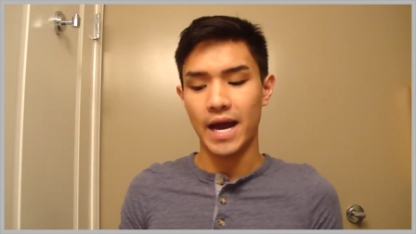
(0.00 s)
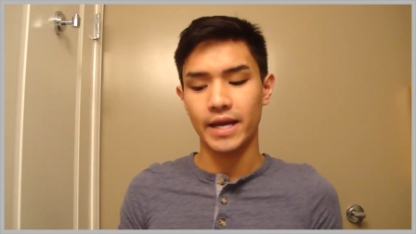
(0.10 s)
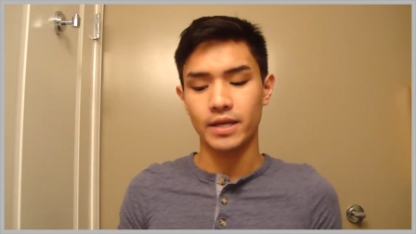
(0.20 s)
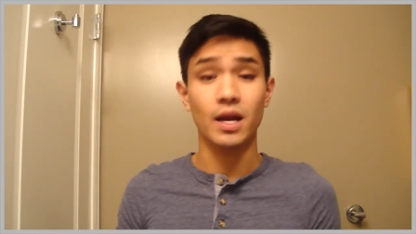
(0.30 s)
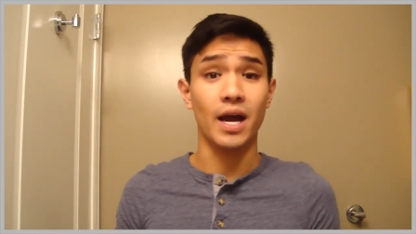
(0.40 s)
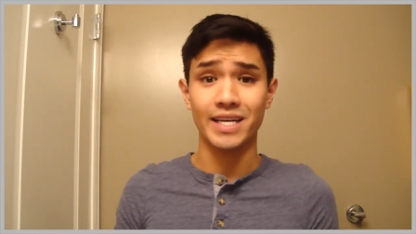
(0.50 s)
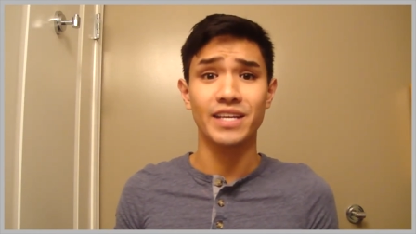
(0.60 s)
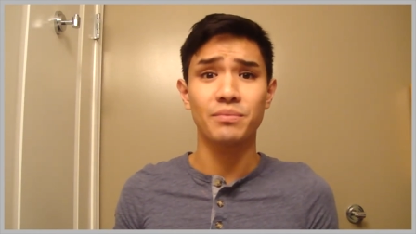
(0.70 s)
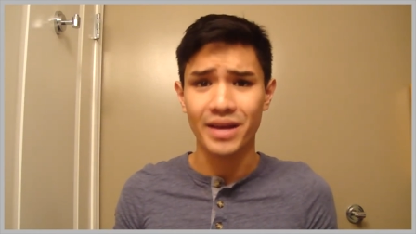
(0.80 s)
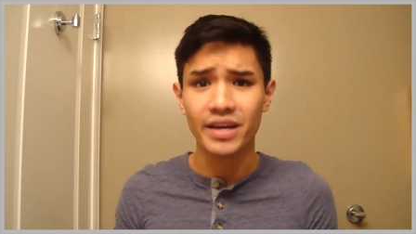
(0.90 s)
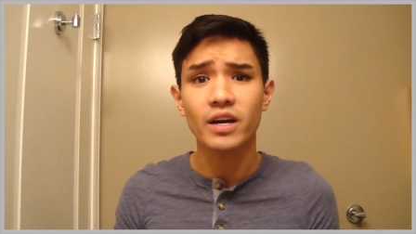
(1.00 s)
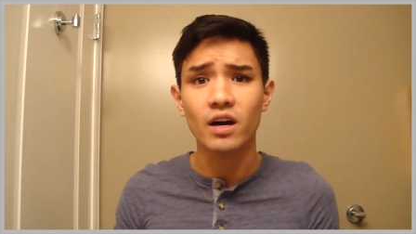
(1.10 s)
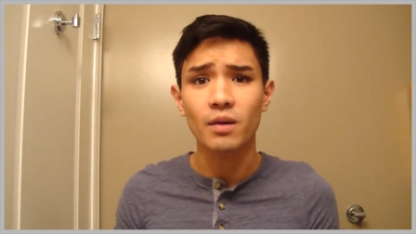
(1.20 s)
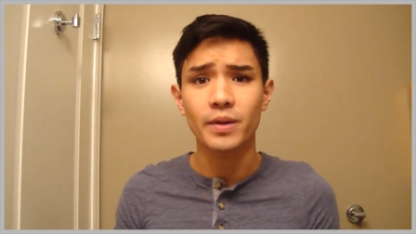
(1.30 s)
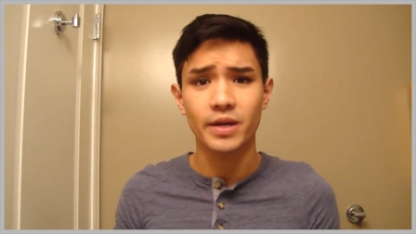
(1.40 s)
I, I need
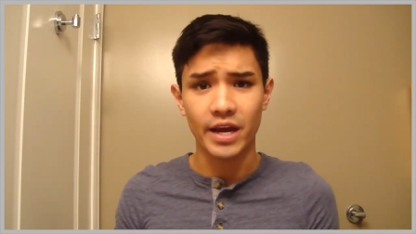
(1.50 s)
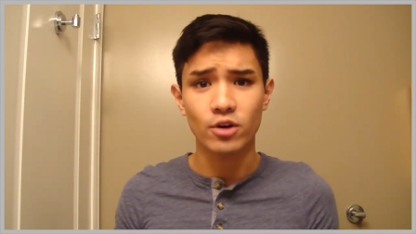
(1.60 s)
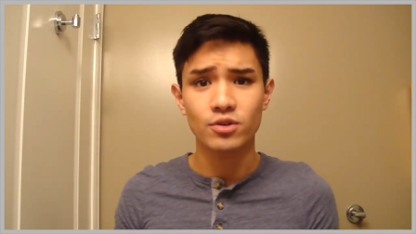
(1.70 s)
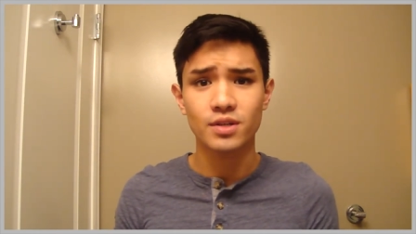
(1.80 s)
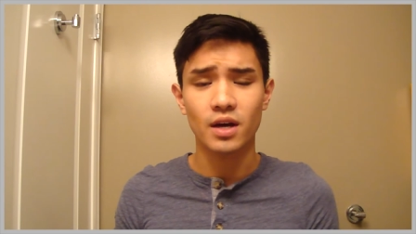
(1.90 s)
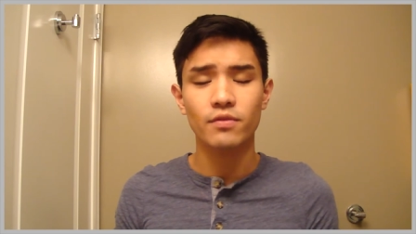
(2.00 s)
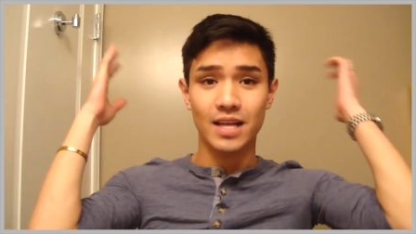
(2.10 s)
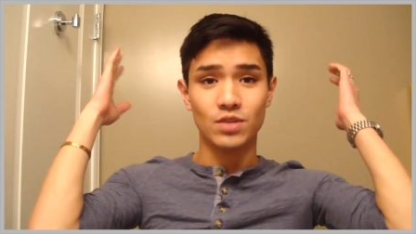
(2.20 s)
makeup and hair stuff.